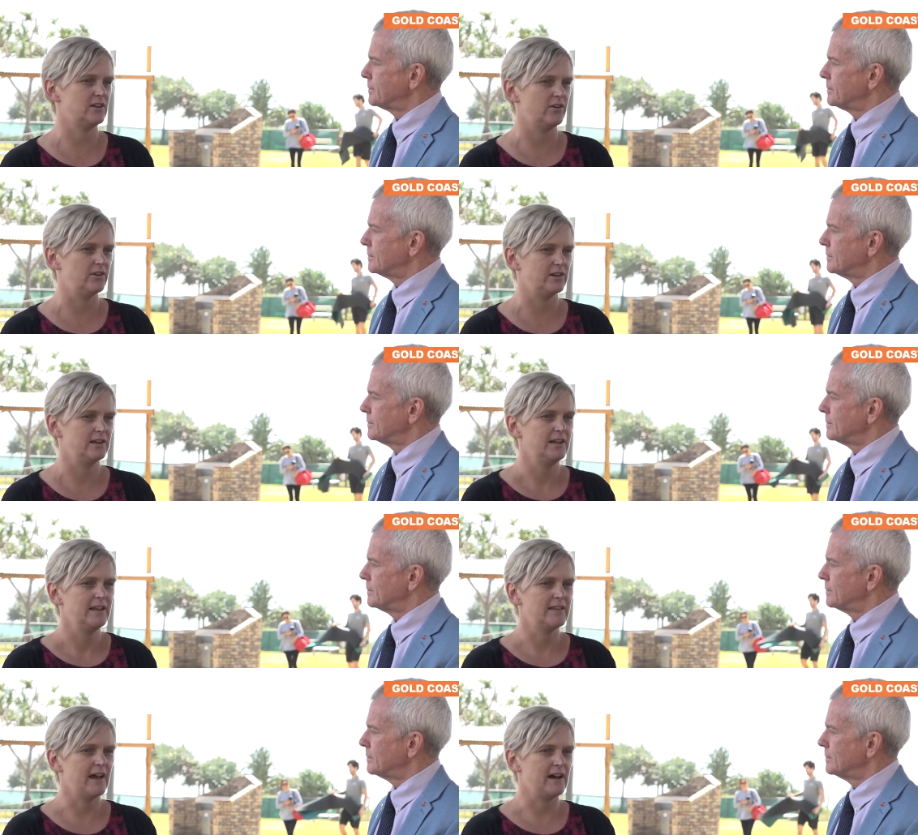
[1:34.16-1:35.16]
Speaker 1: you know,
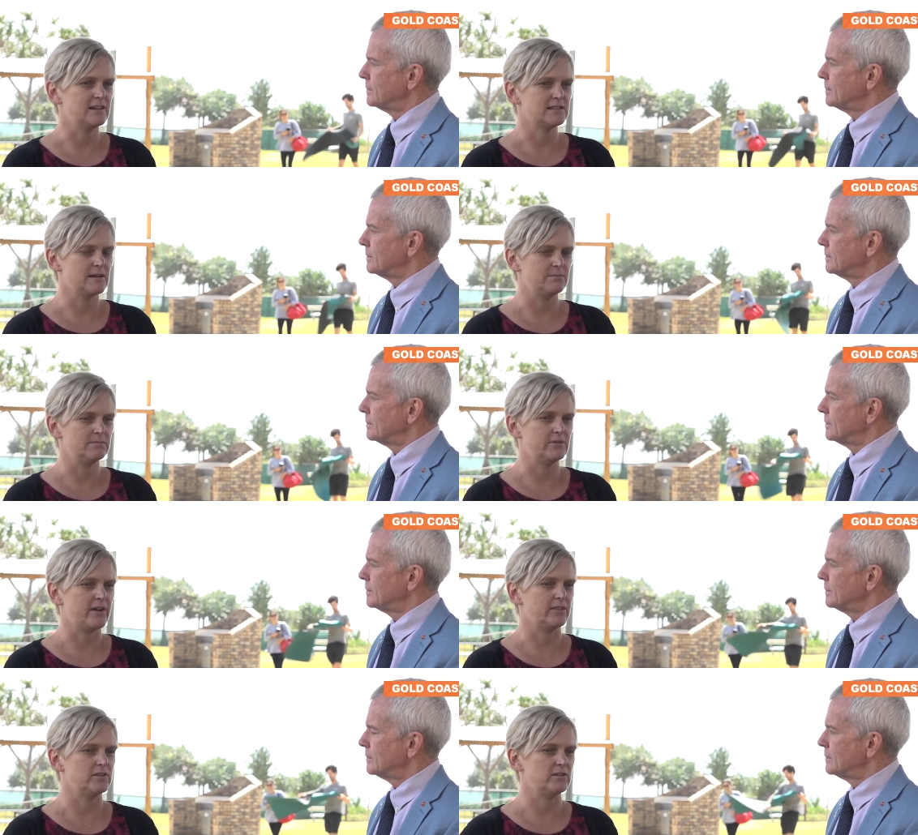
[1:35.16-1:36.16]
there are some
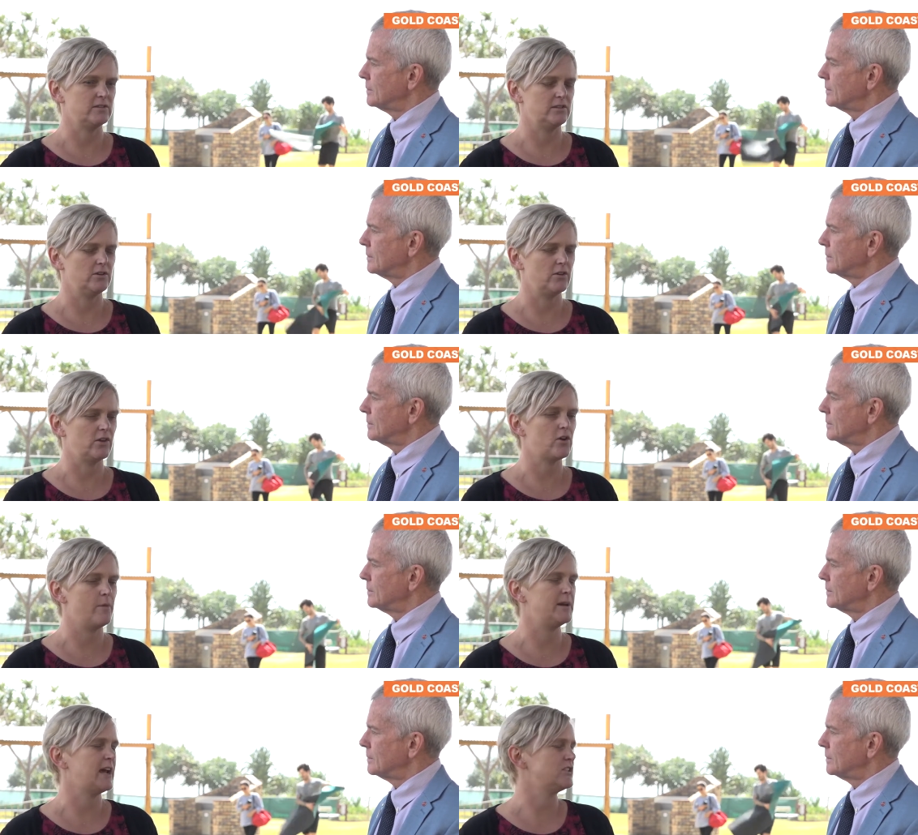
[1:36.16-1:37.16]
like the you know the
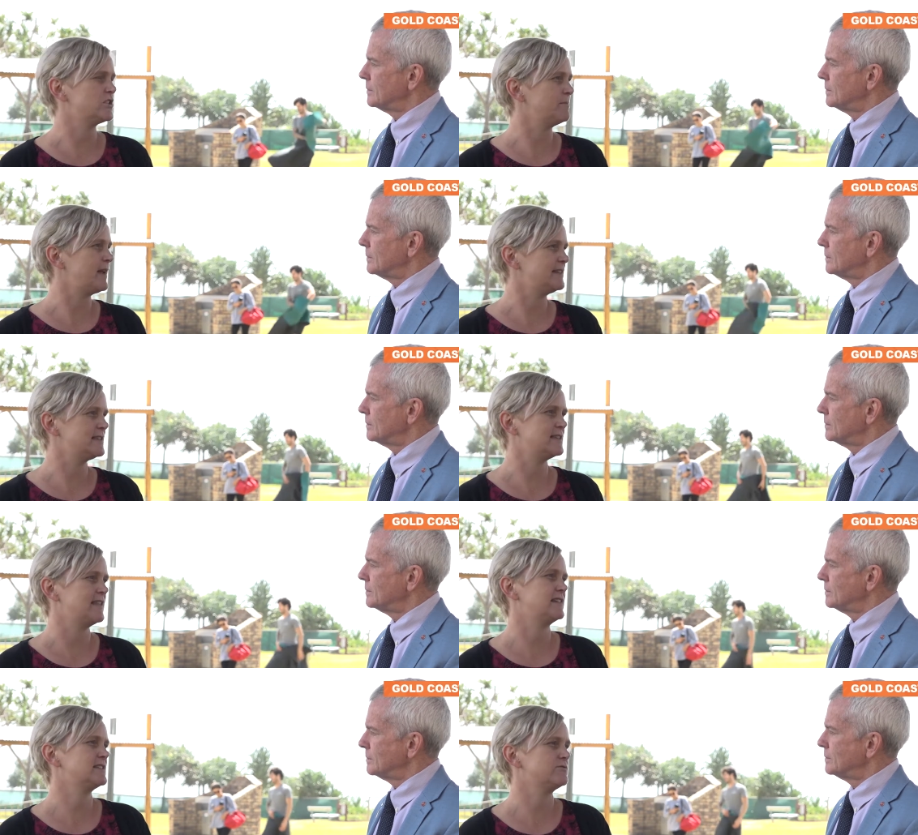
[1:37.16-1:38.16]
accommodation places and
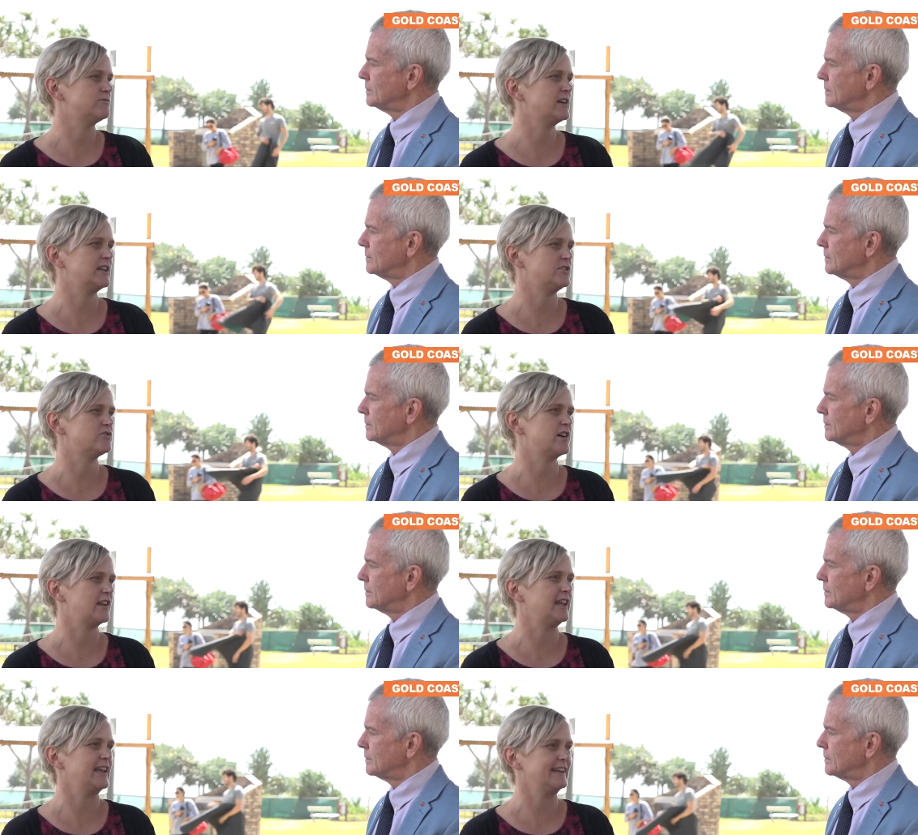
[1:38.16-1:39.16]
that are still really
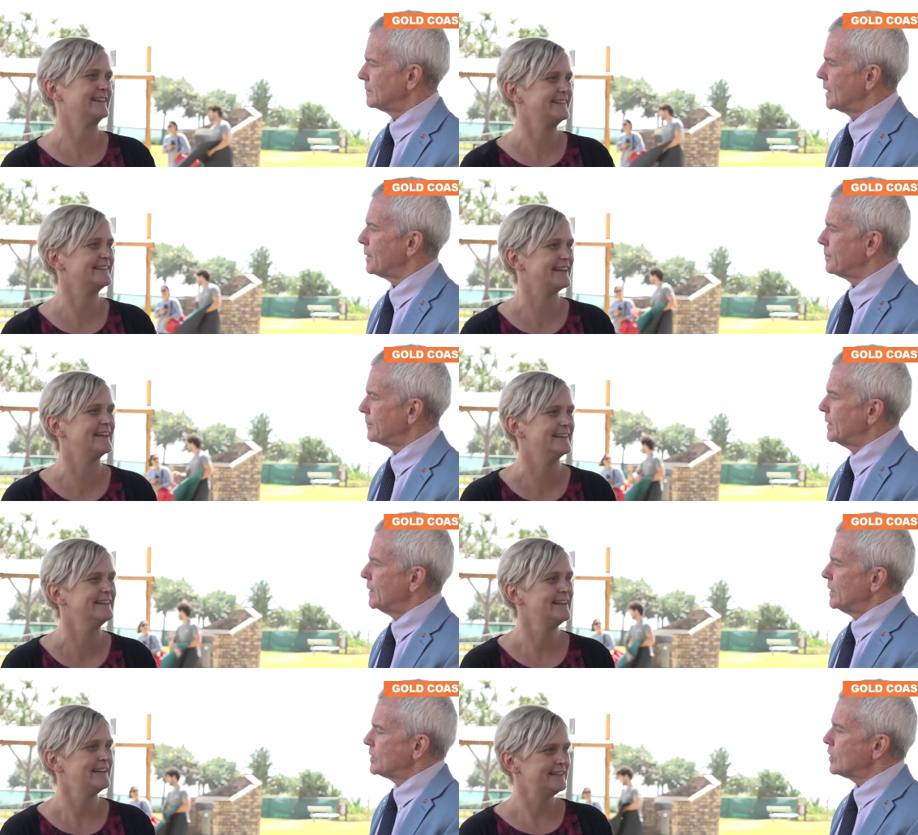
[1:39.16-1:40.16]
struggling. Yep. Yeah.
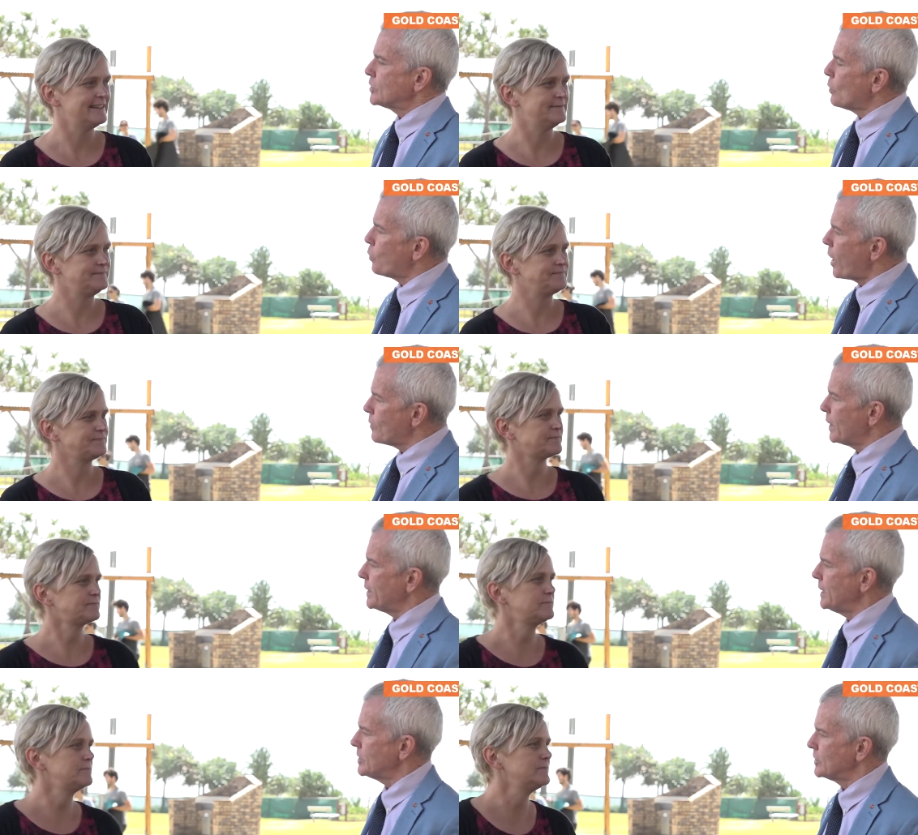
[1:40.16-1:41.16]
Speaker 2: So so why One
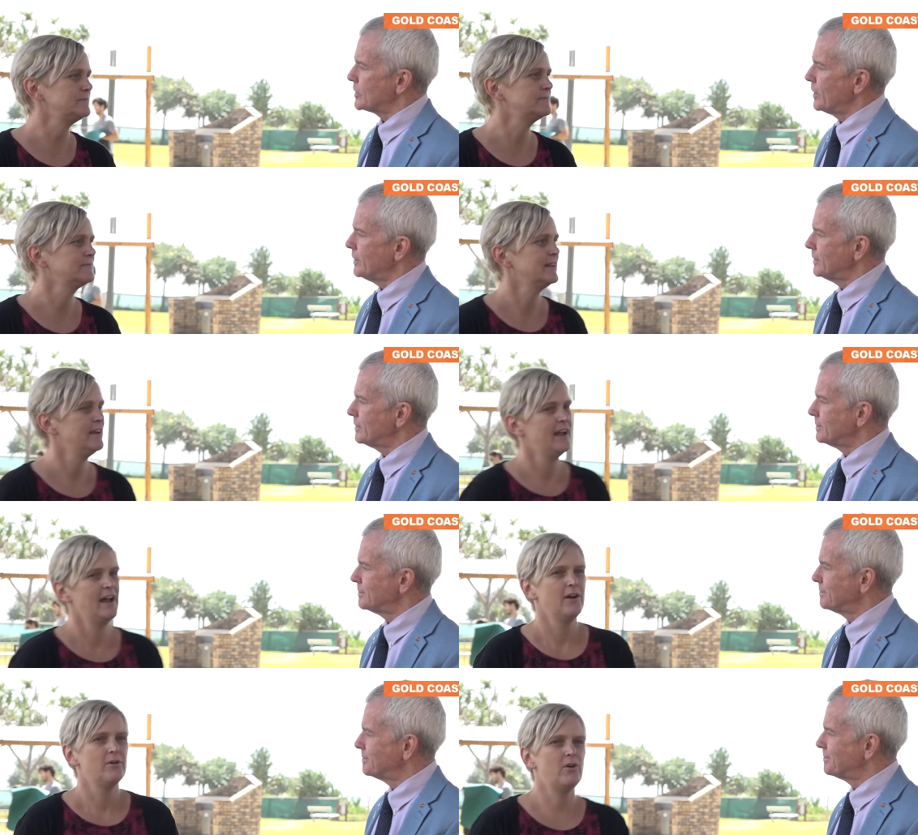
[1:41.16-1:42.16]
Nation, Sharon?
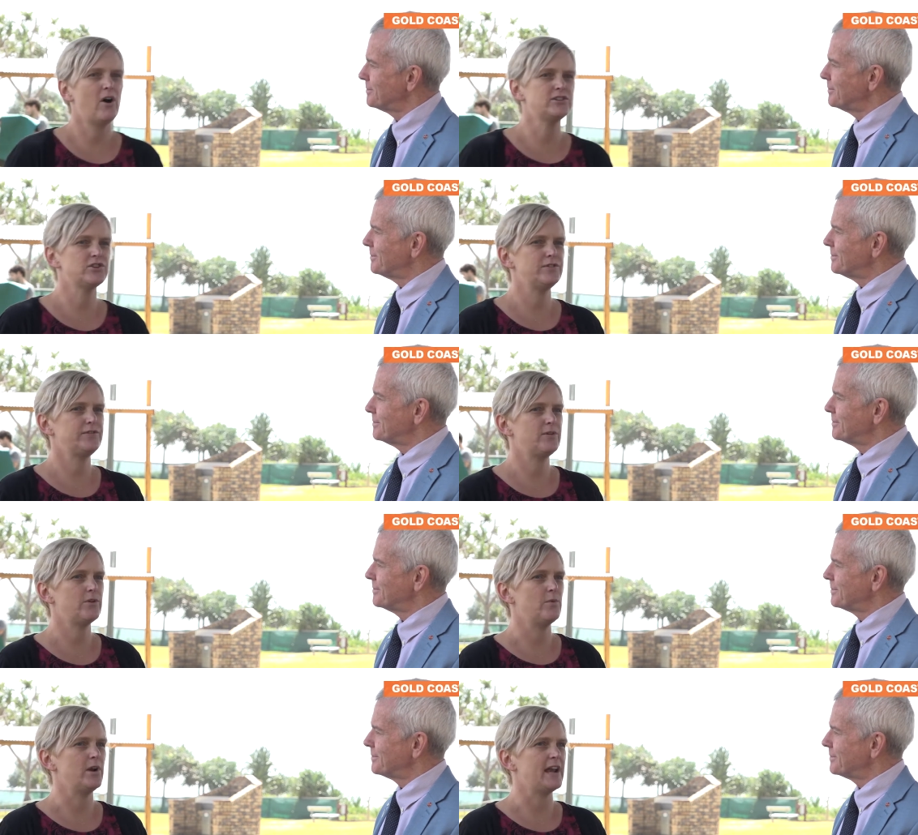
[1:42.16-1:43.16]
Speaker 1: Well, I do feel
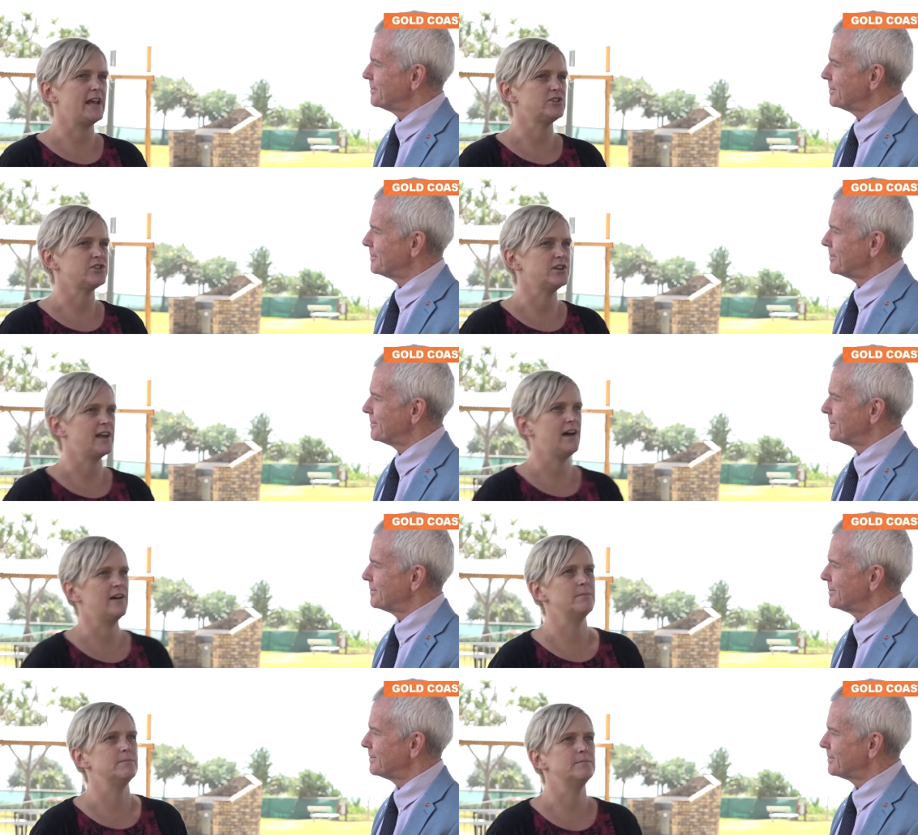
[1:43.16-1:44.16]
that One Nation
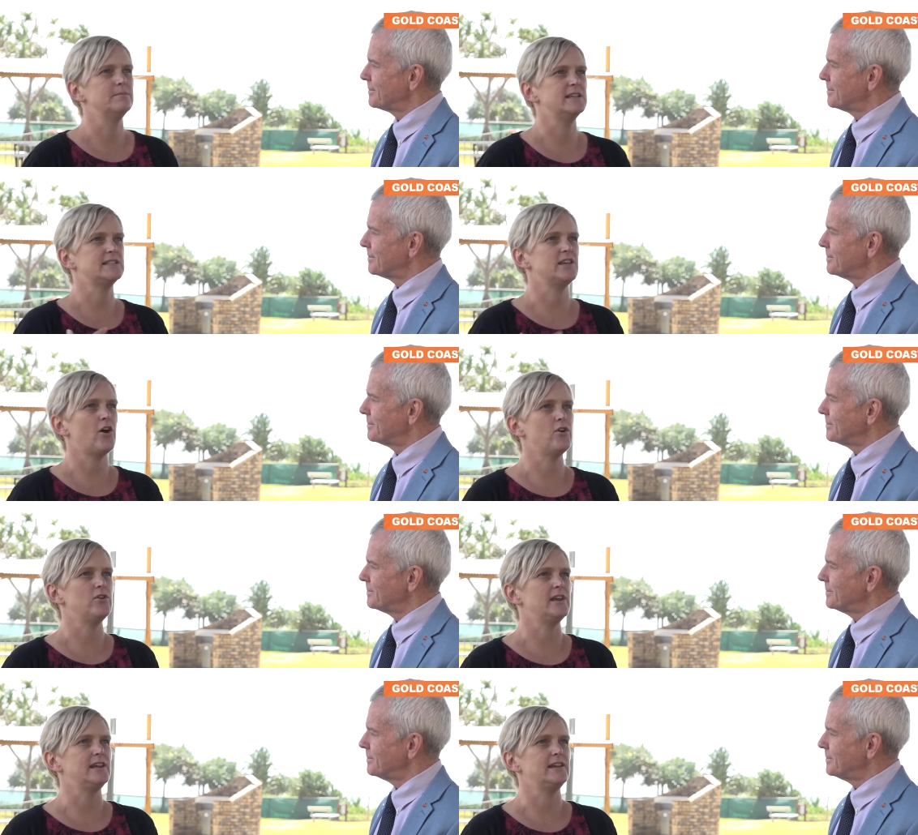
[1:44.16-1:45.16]
um, is the
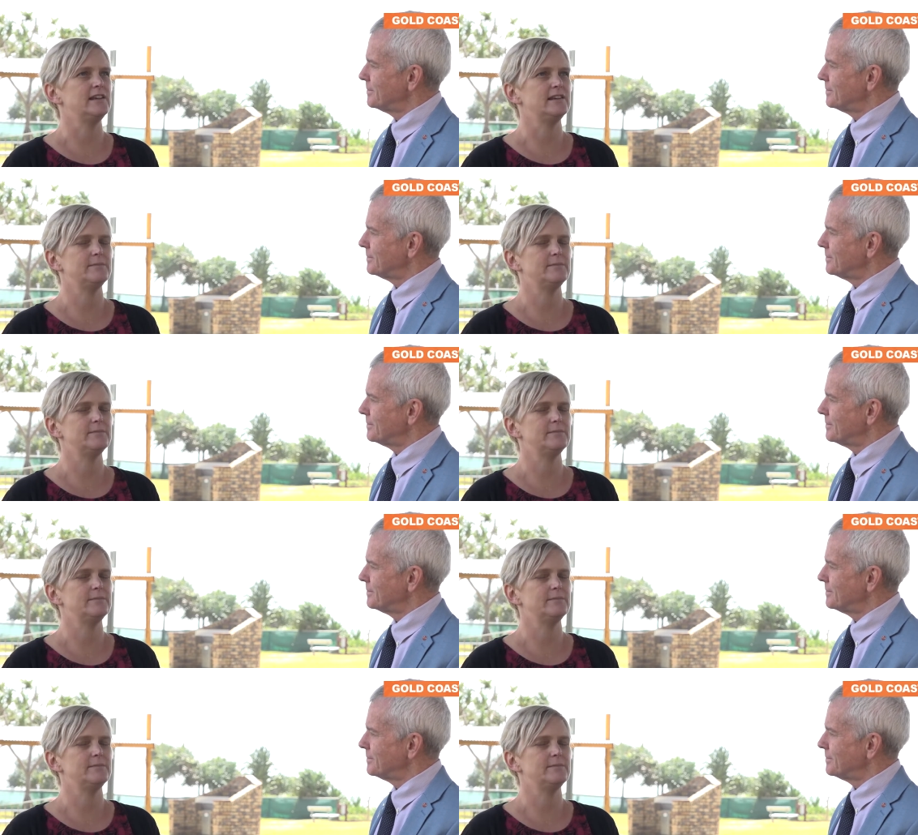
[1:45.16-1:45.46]
only